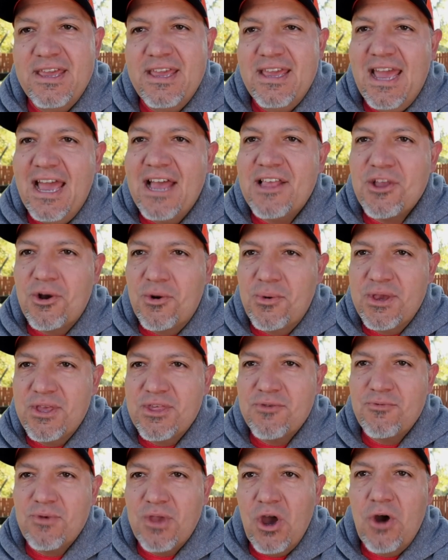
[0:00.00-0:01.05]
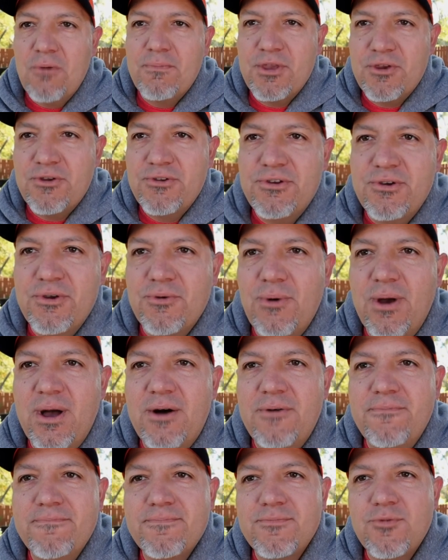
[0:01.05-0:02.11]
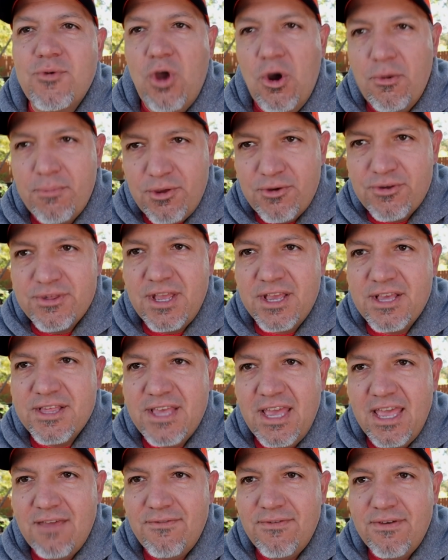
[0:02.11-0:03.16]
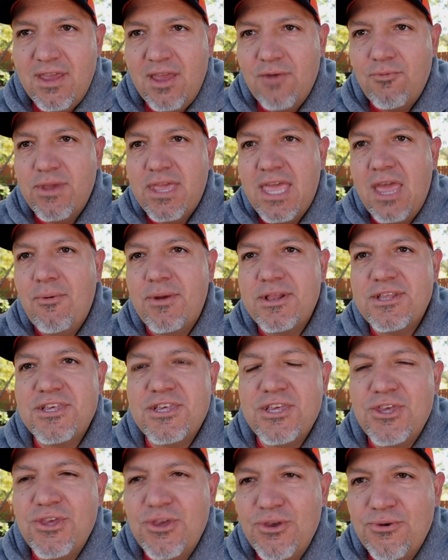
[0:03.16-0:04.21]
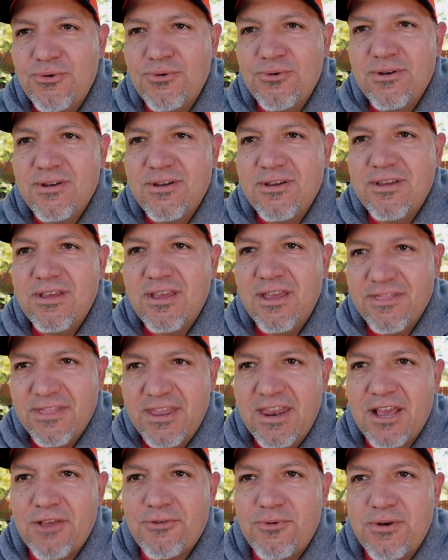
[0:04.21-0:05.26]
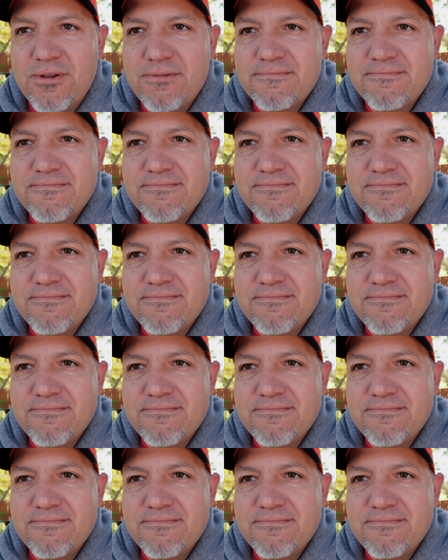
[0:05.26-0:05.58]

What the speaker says: As always, we hope that you're doing well, we hope that you're staying safe, and we can't wait to see you in the next one.